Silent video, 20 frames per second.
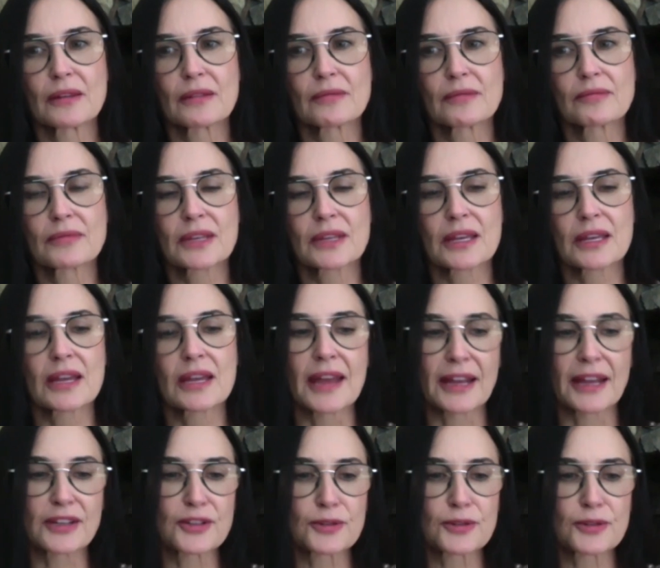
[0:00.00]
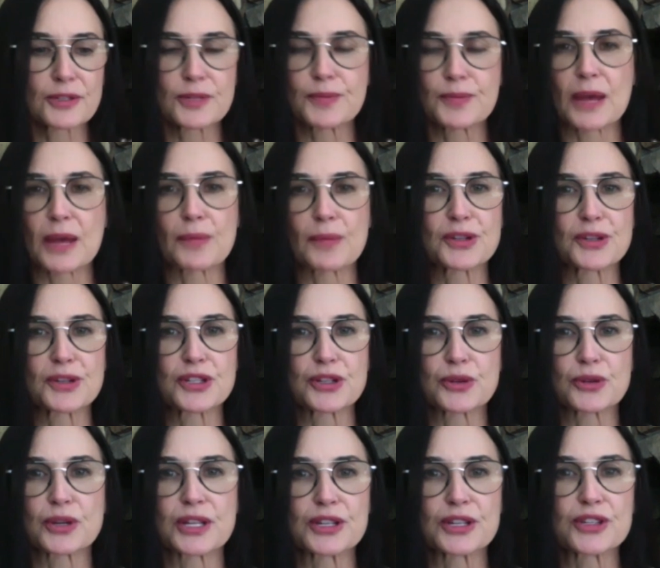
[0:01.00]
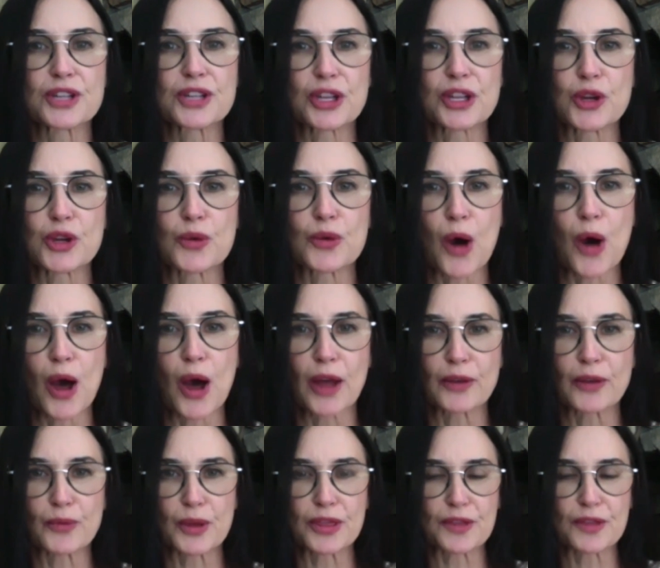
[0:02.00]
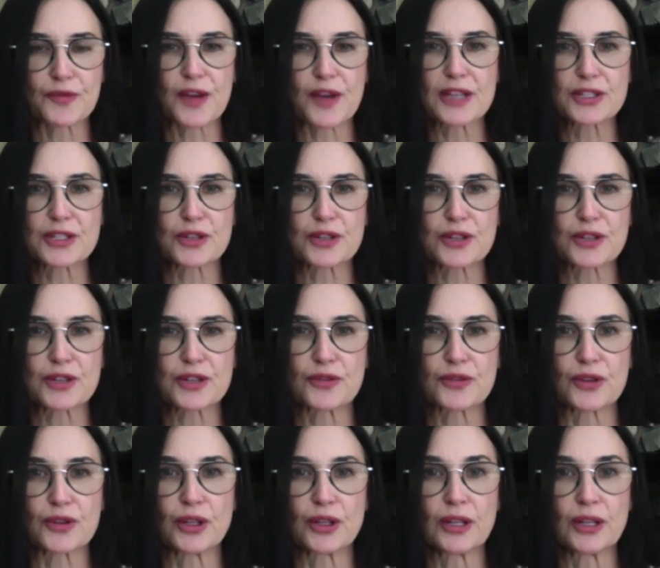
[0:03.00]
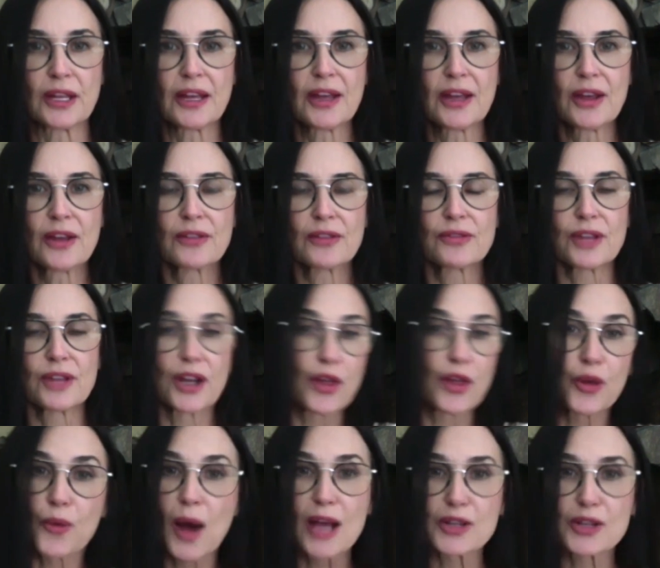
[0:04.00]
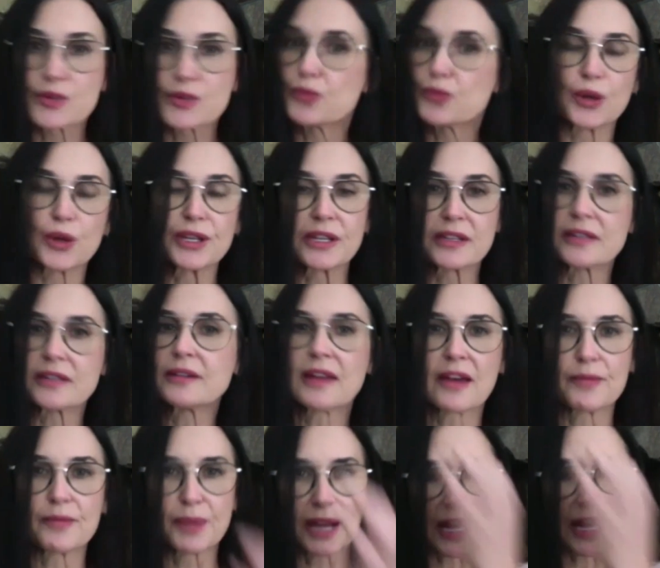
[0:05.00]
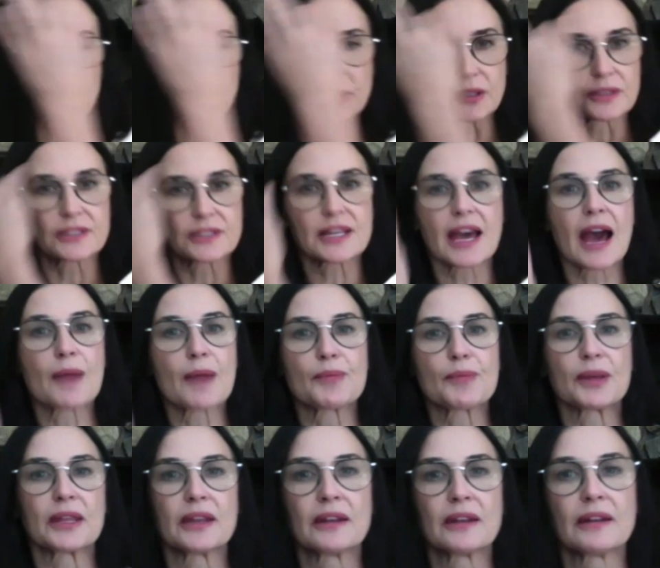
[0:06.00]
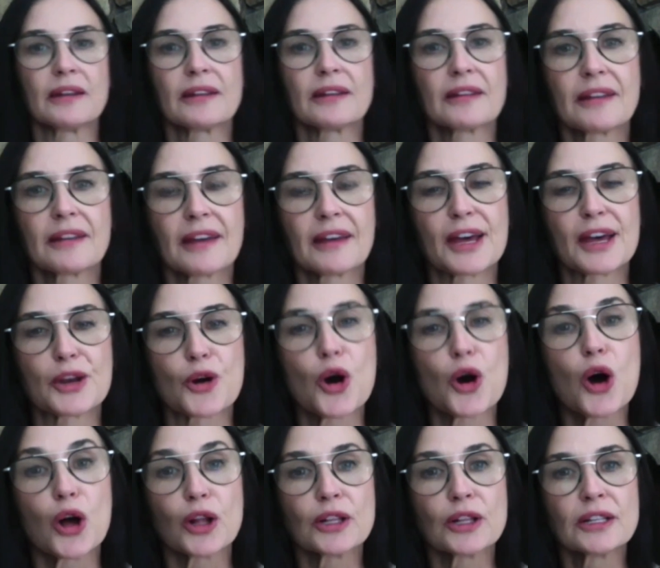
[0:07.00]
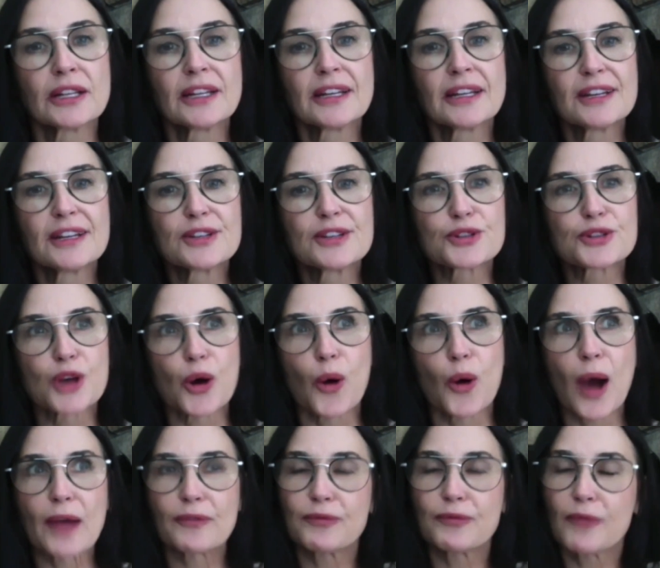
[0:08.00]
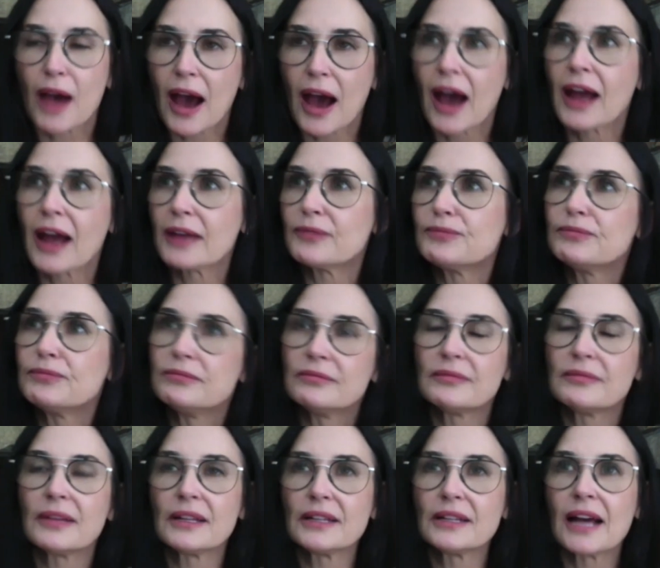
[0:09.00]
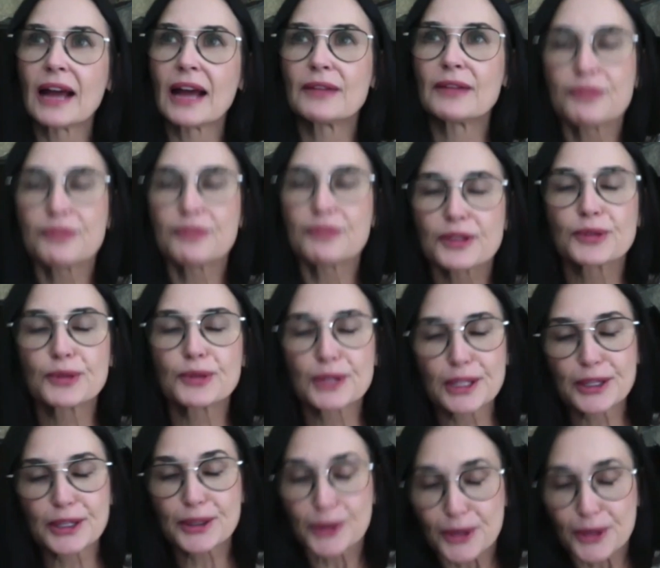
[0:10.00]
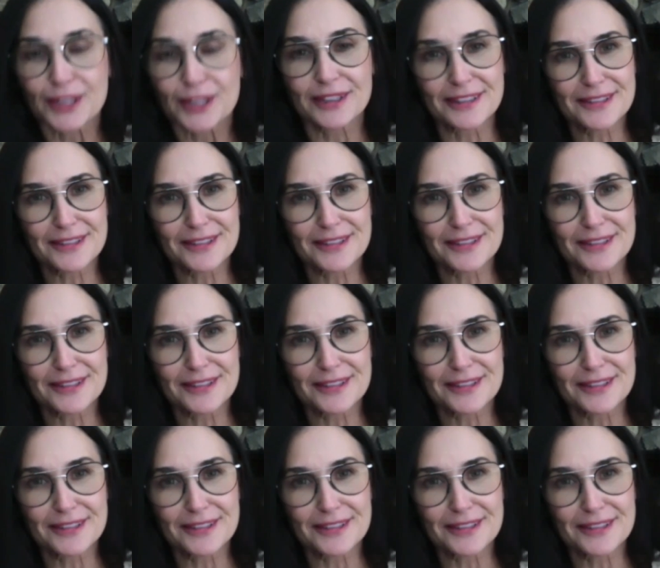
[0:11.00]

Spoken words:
connect, to be able to continue on with the festival that otherwise wouldn't have been able to happen at all. So I feel really good.